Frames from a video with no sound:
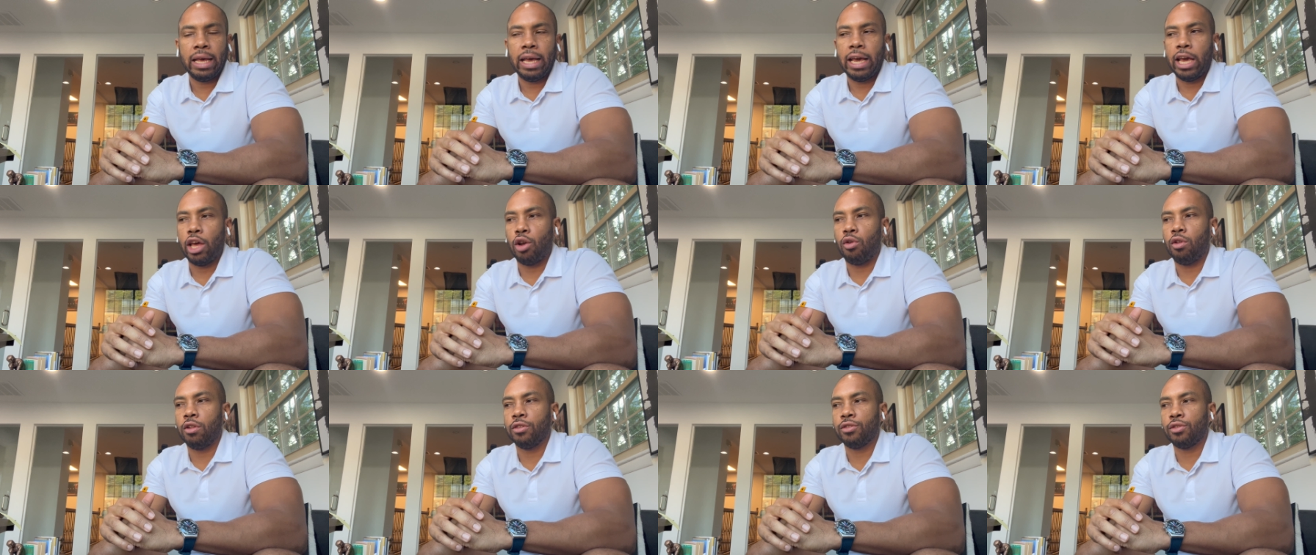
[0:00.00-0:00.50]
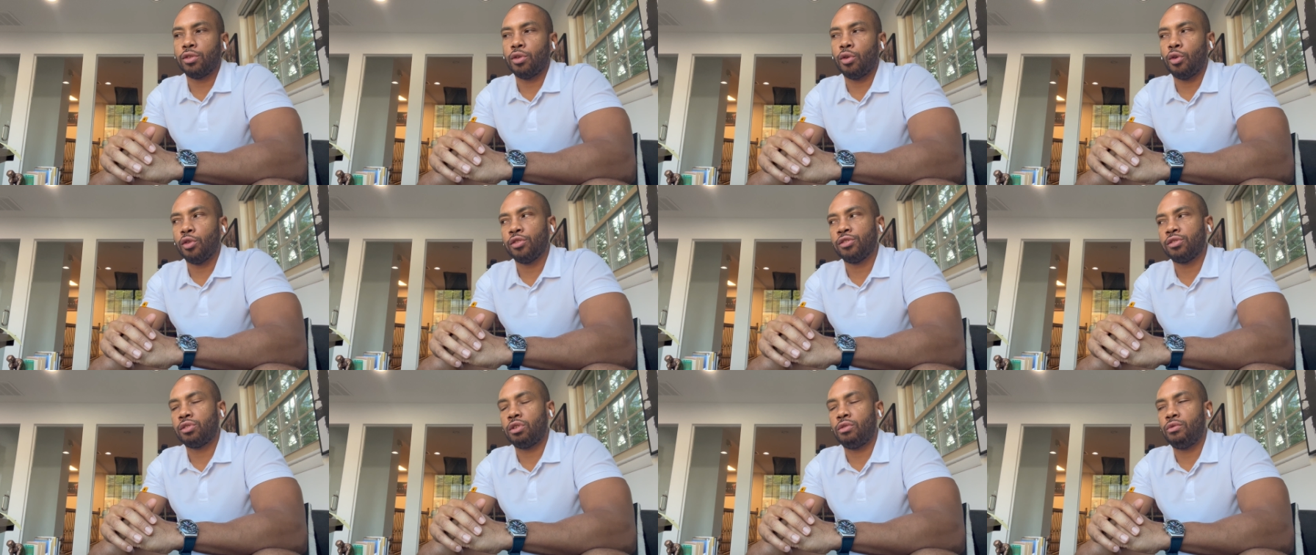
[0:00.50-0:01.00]
and also
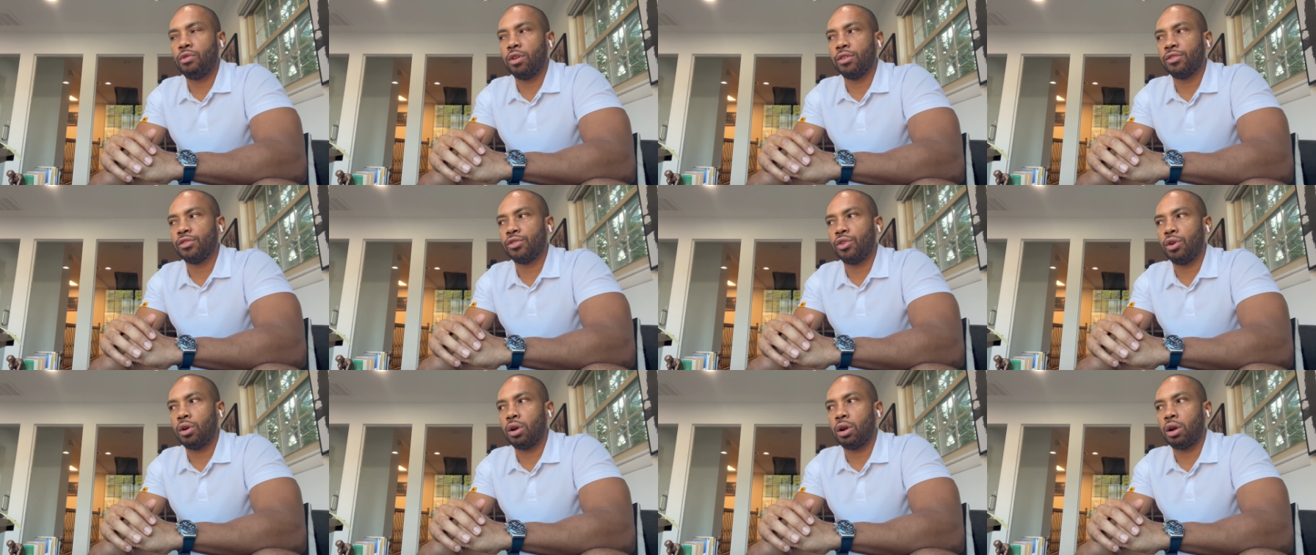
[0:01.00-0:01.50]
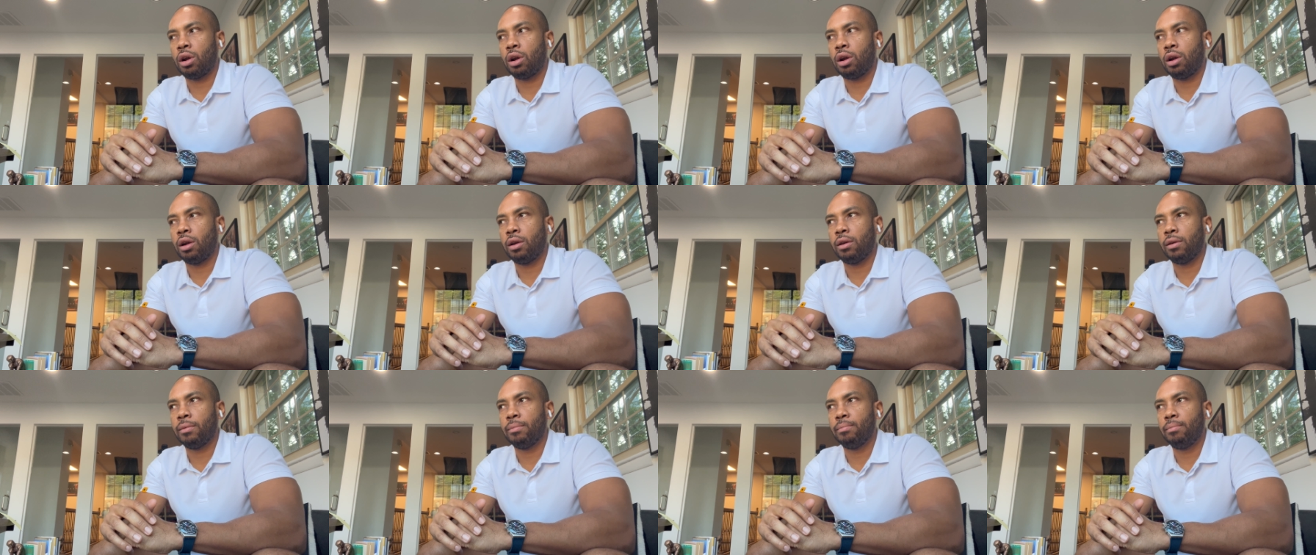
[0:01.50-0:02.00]
service your
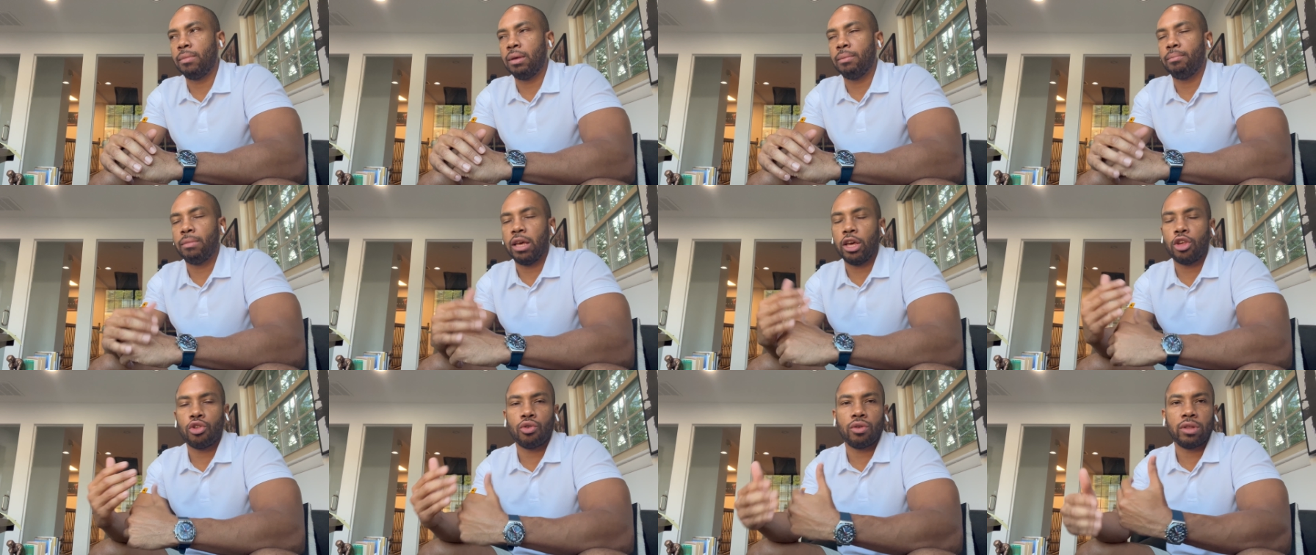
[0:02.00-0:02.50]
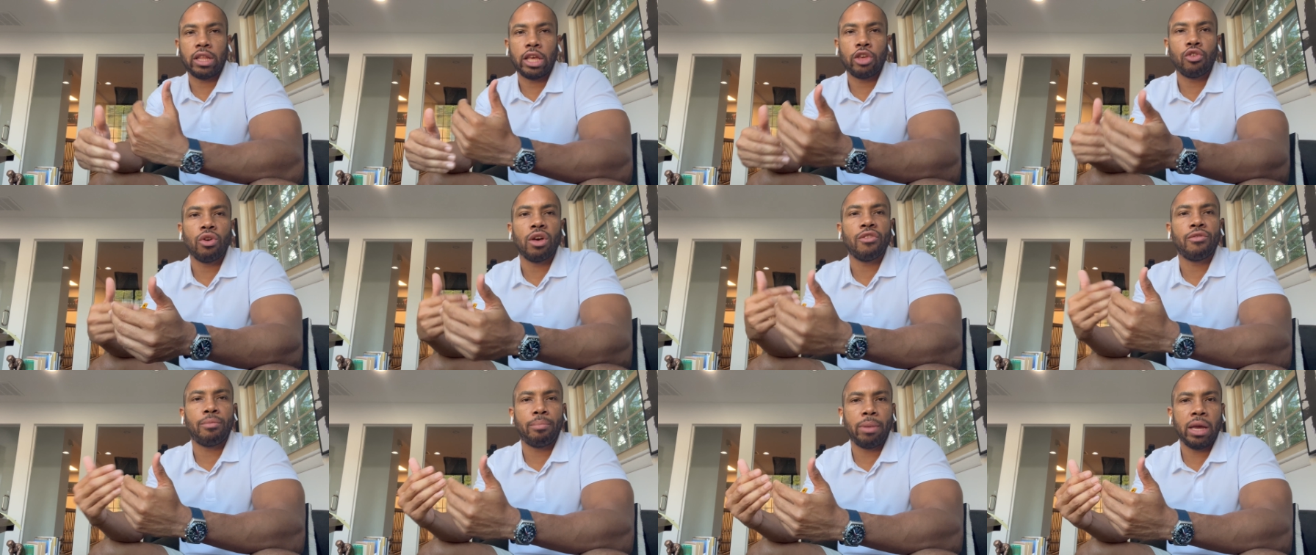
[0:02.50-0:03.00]
make sure that you
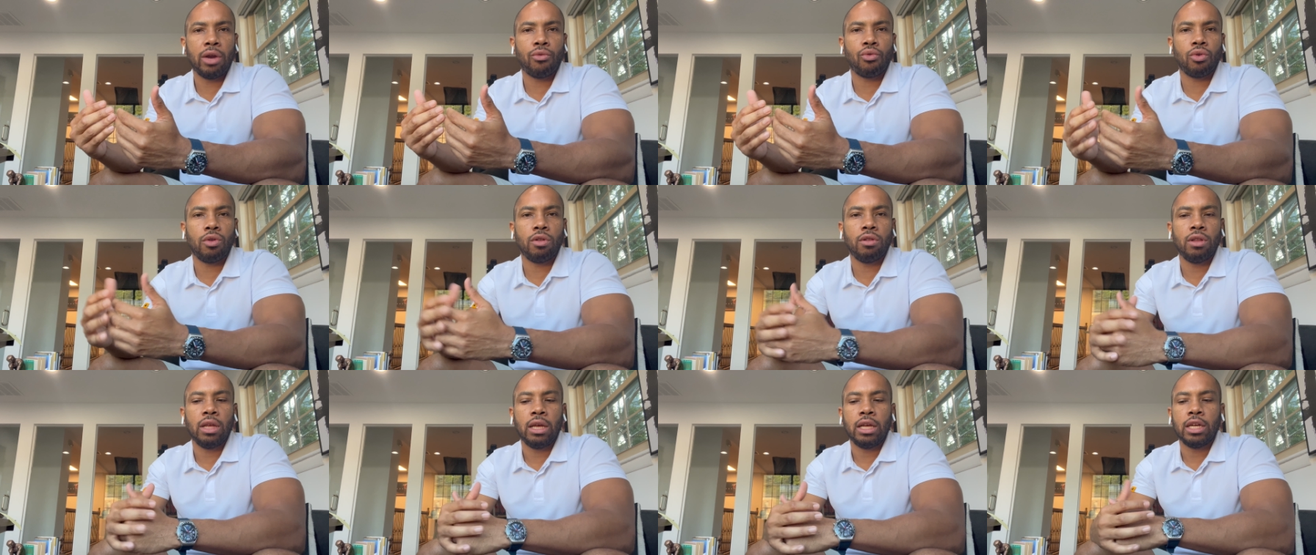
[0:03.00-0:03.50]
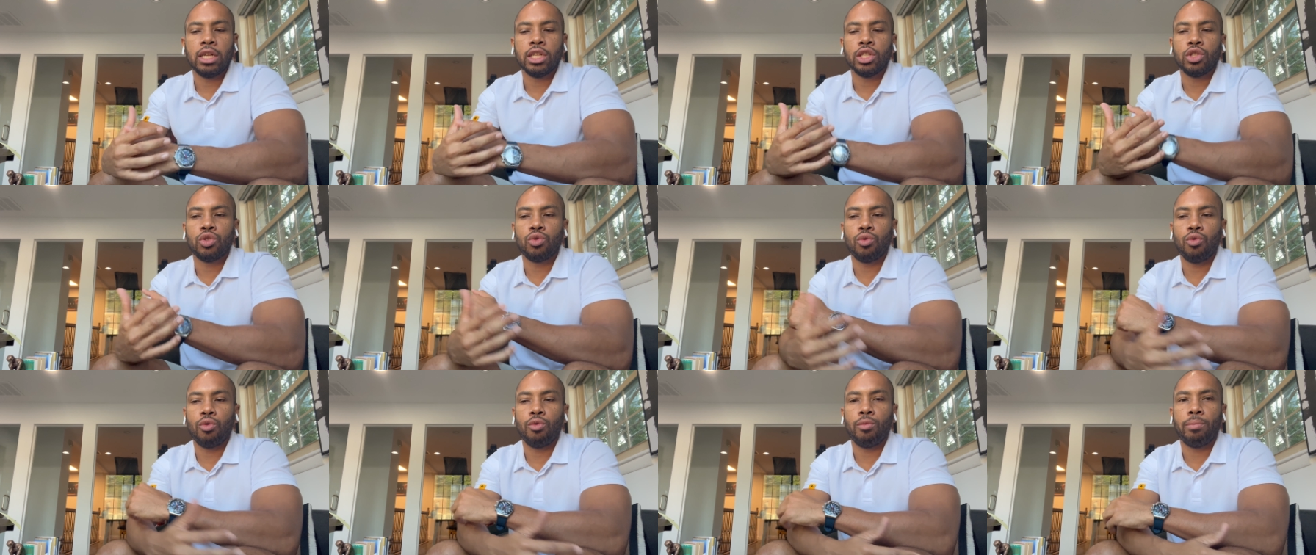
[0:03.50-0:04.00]
have payroll
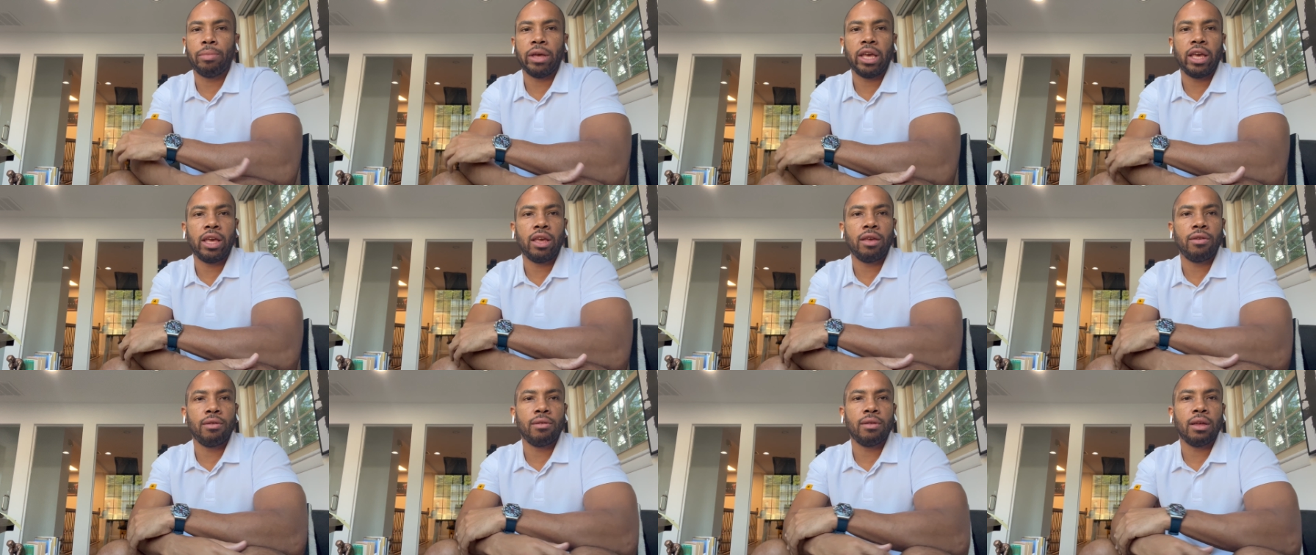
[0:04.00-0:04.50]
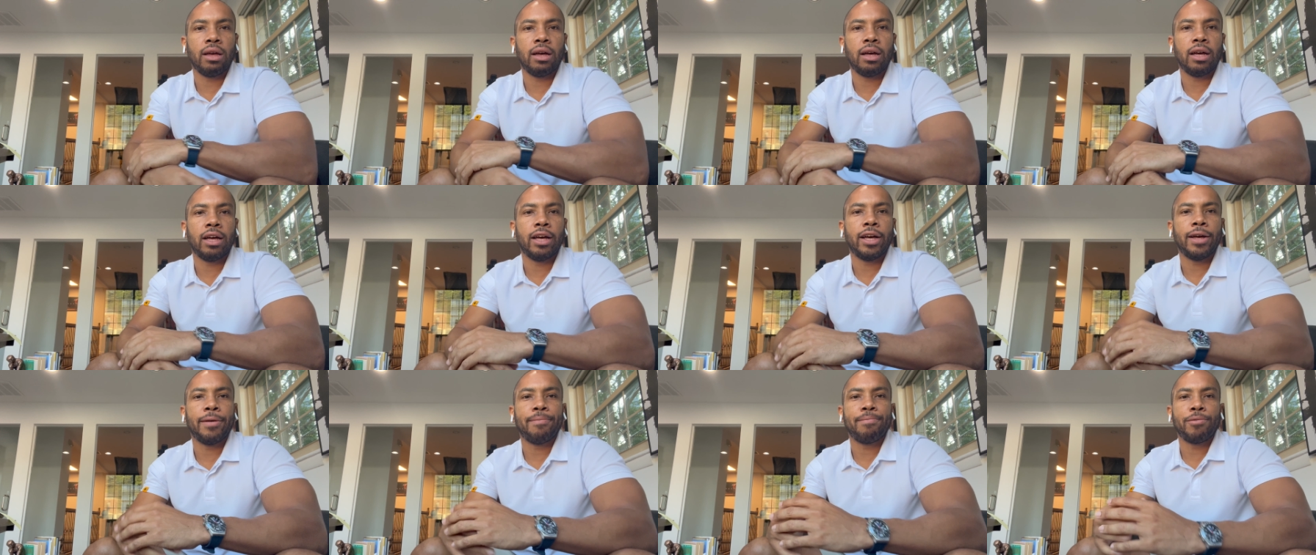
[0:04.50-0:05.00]
to pay
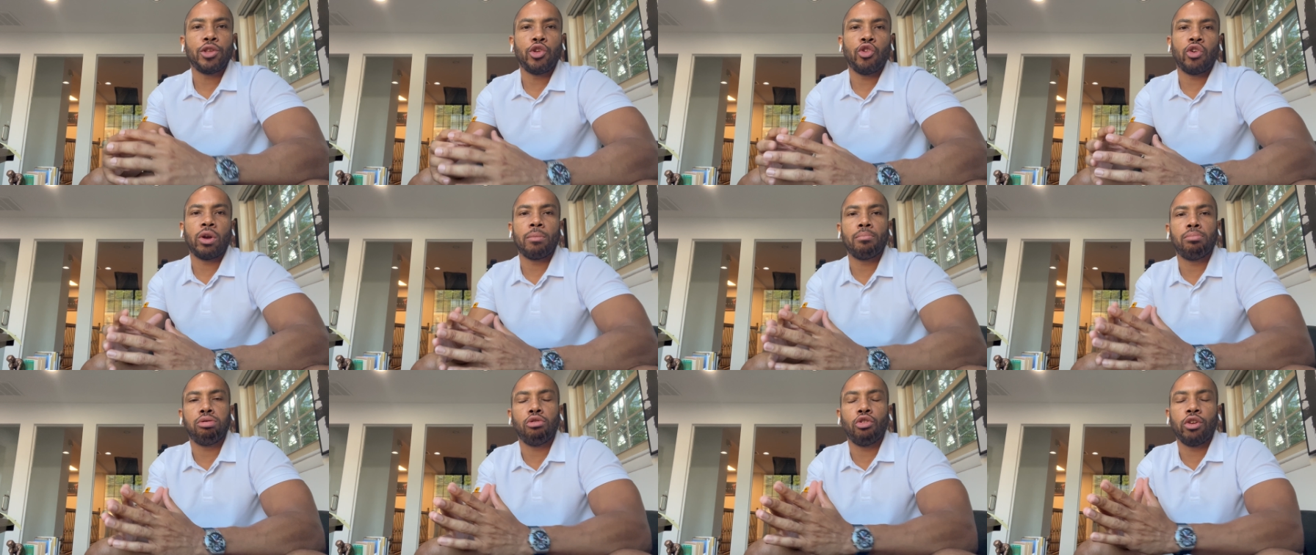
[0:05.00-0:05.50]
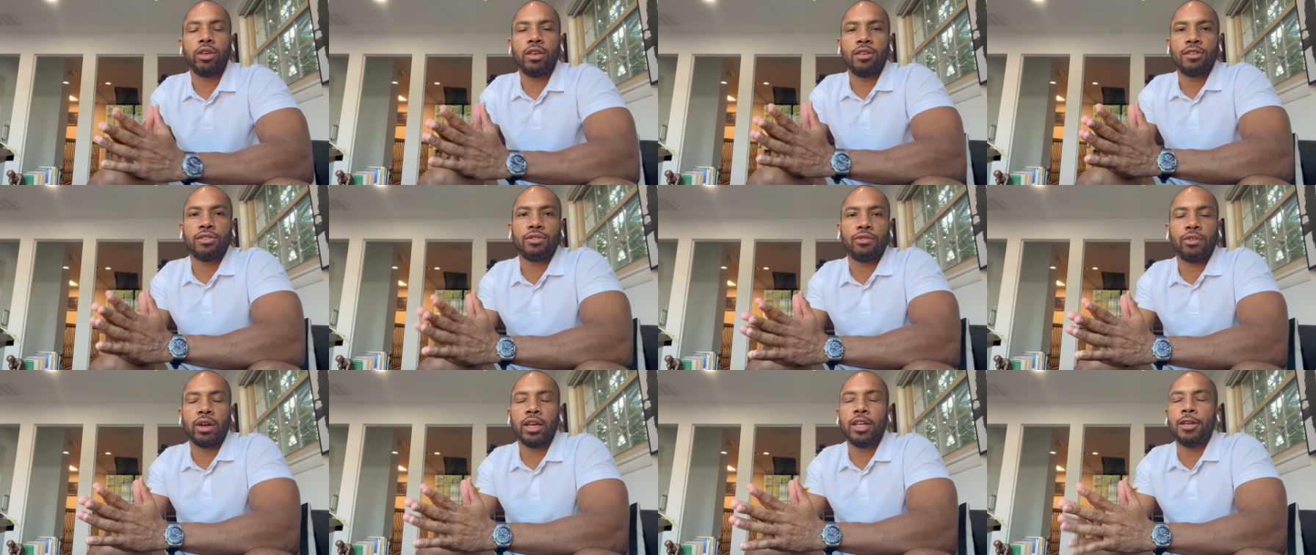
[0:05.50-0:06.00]
uh, your
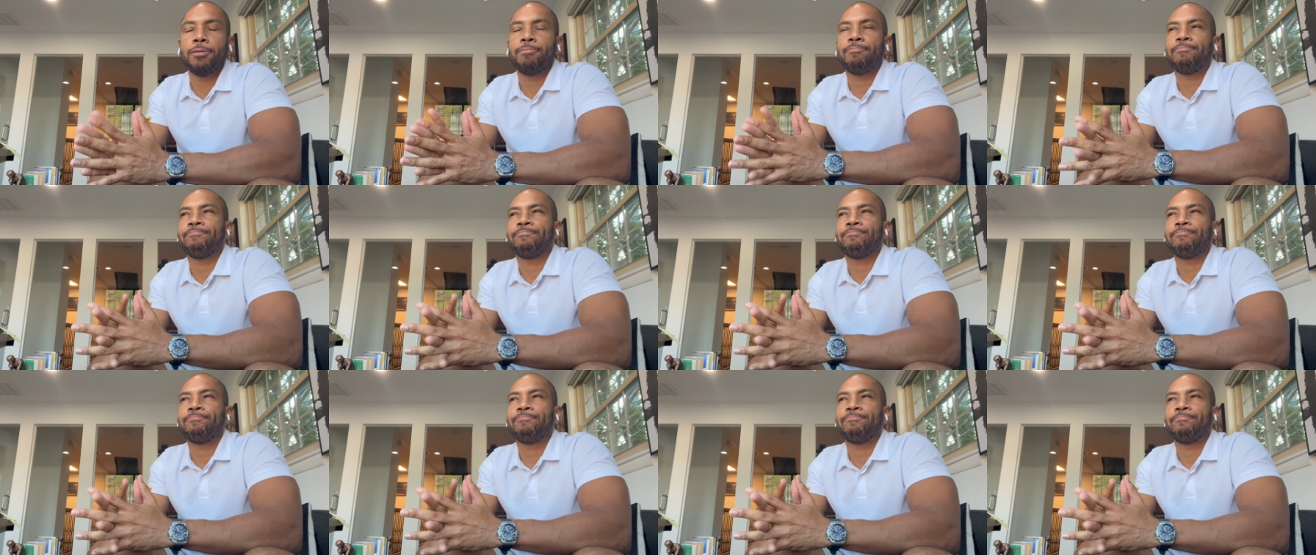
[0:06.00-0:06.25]
employees right